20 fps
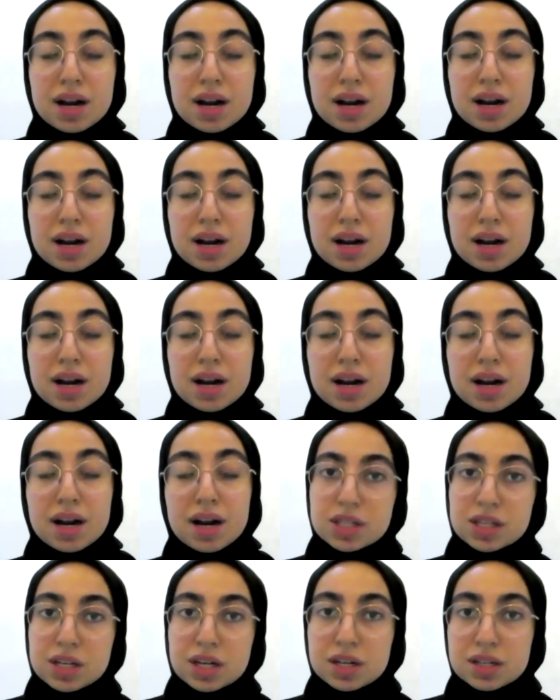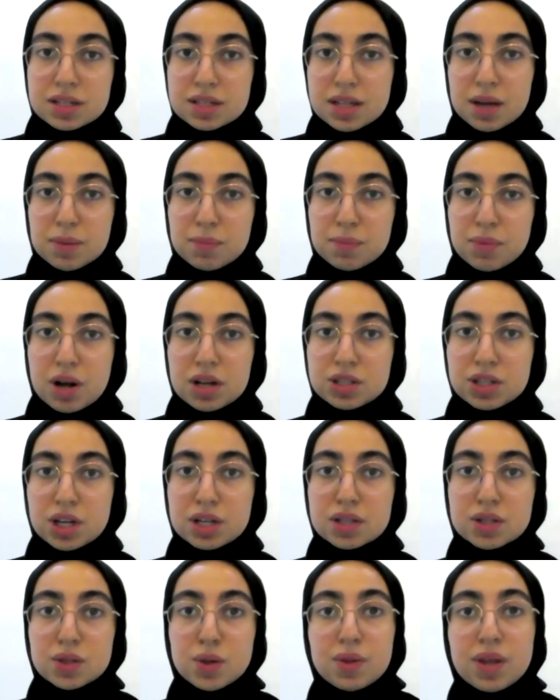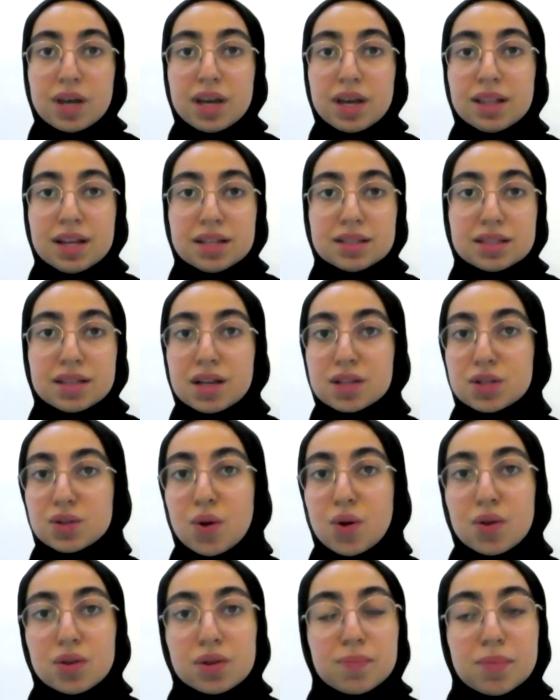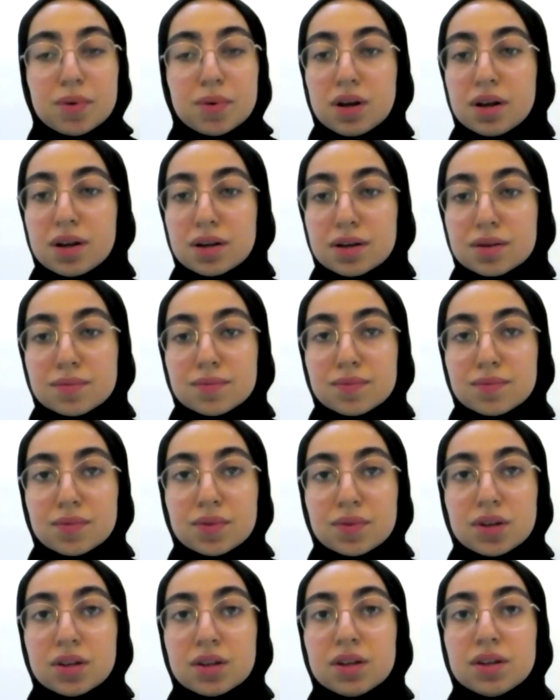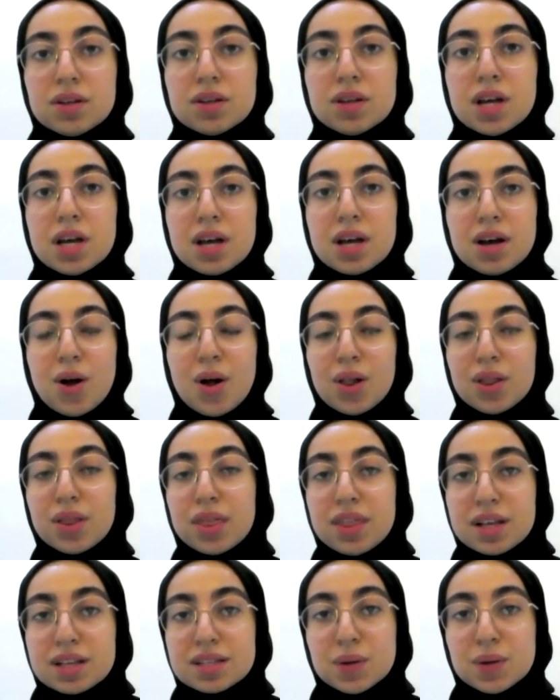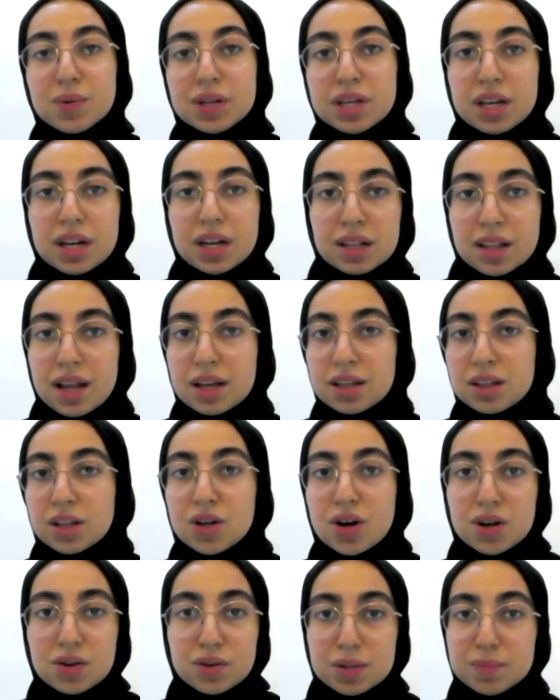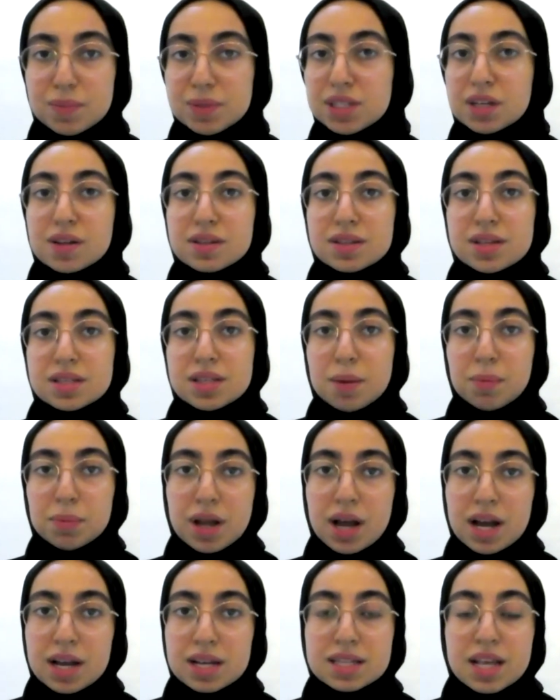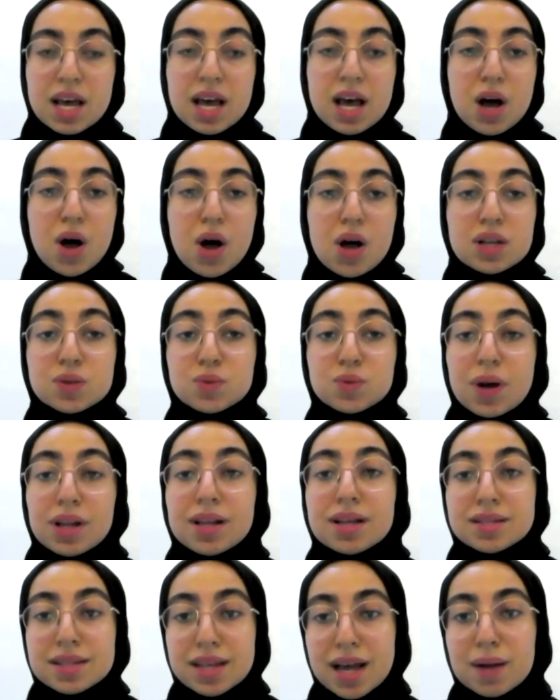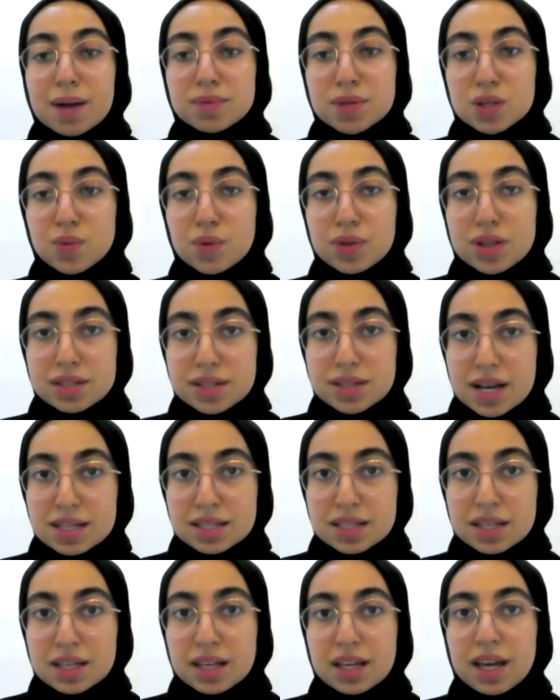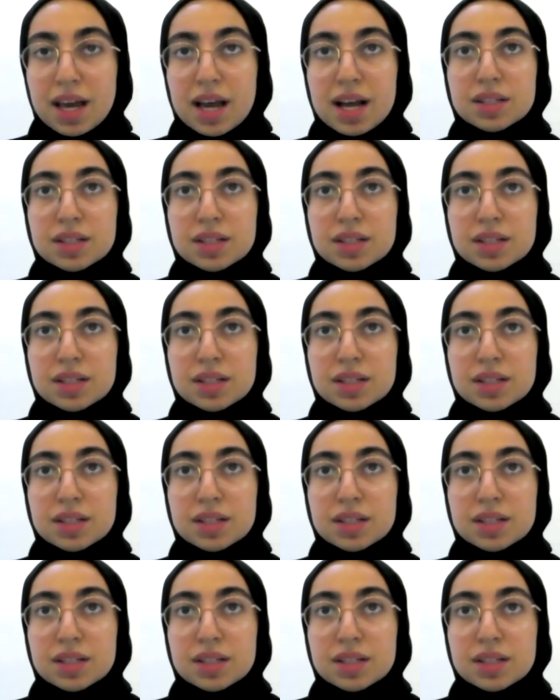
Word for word: Tech in my senior design project, so they lent us all the um, all the things that we needed, like the concrete materials and supplies, as well as they helped us with the testing.